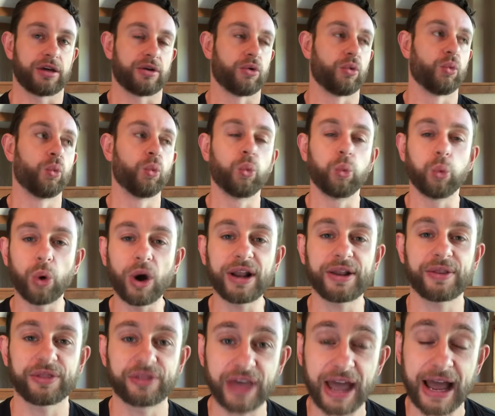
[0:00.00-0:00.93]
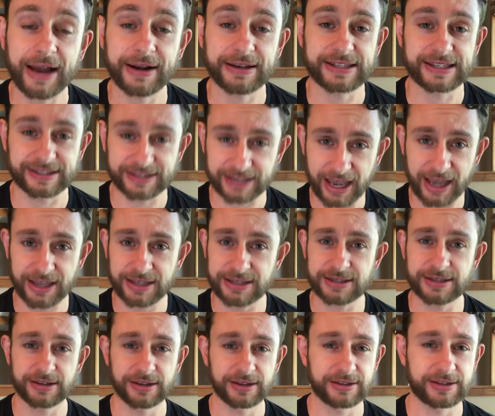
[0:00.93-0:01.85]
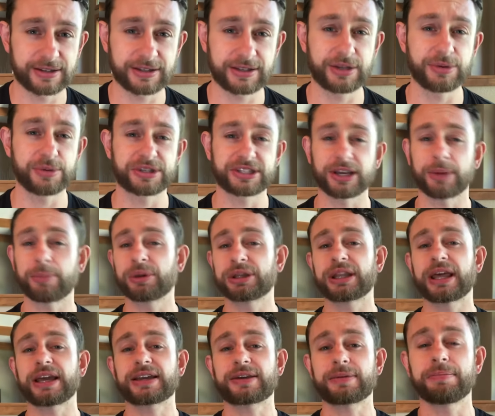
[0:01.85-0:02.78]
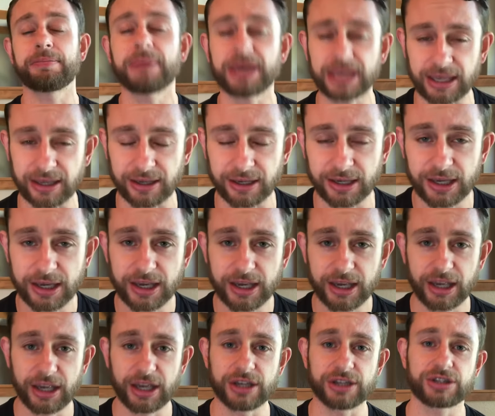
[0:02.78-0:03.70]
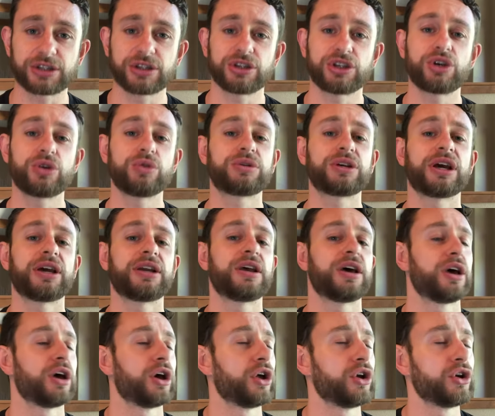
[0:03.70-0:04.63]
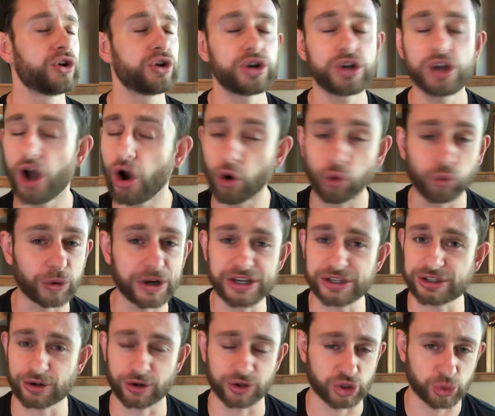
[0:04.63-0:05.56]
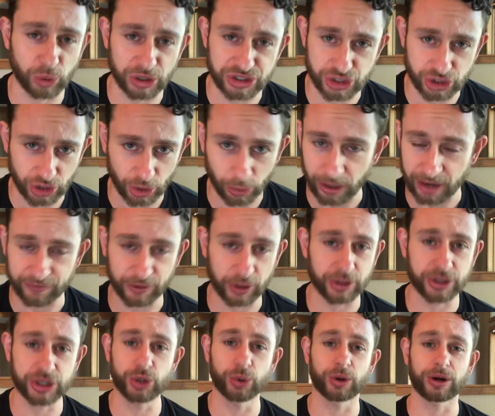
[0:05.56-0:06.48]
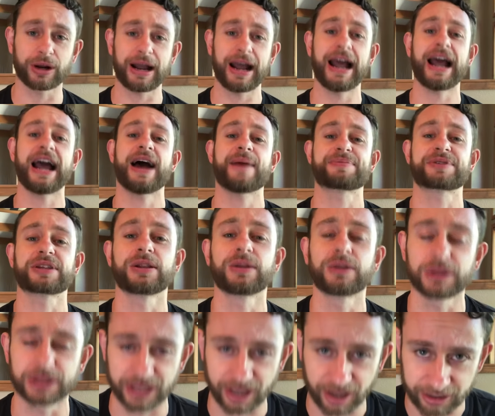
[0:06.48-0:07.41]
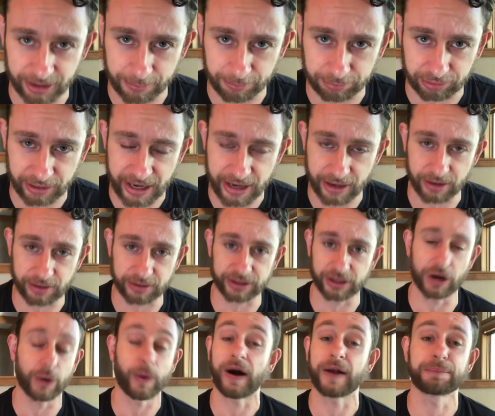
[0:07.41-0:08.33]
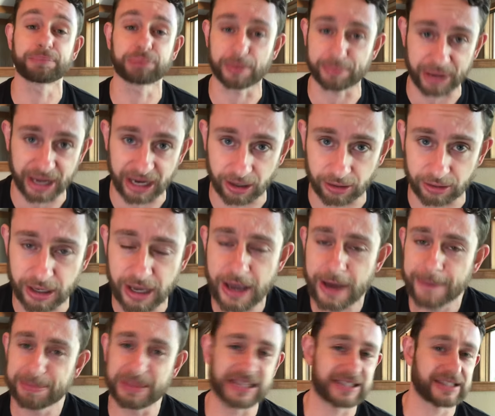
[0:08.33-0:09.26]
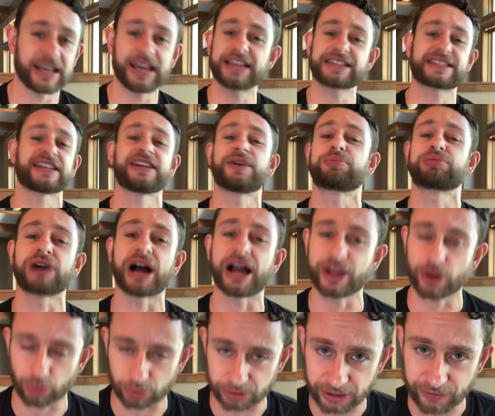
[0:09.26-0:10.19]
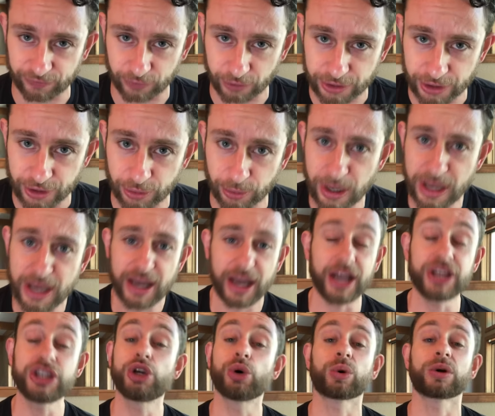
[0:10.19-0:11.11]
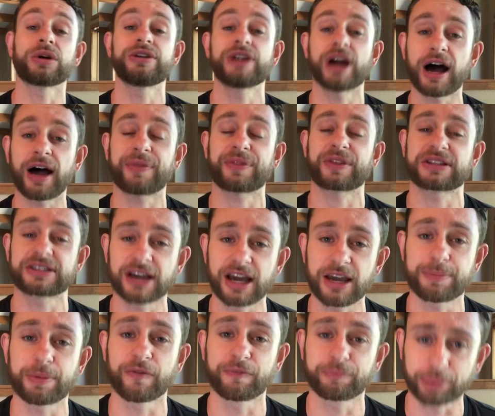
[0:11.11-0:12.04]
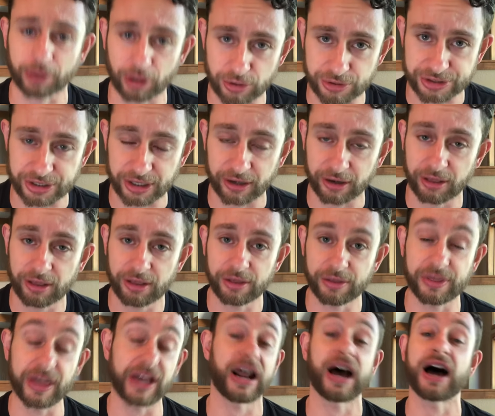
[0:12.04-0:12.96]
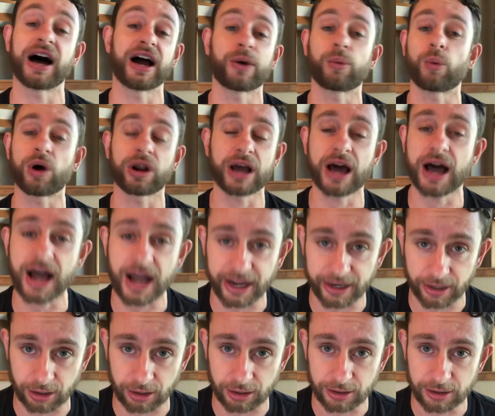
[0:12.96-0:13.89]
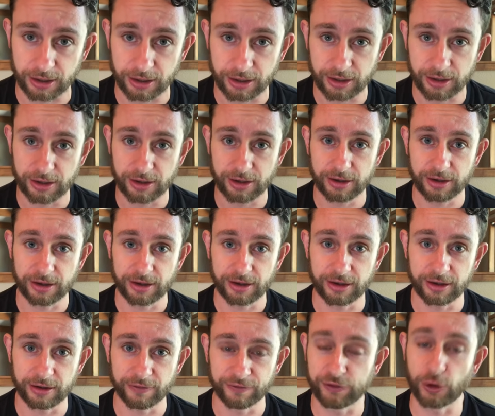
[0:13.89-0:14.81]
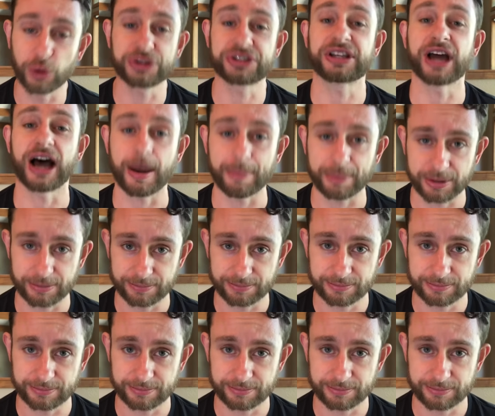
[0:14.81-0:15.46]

What that says to someone like me is you did no research whatsoever. You were absolutely you know, unprepared. This isn't a priority for you, and you are not the type of person that I want to hire. Full stop.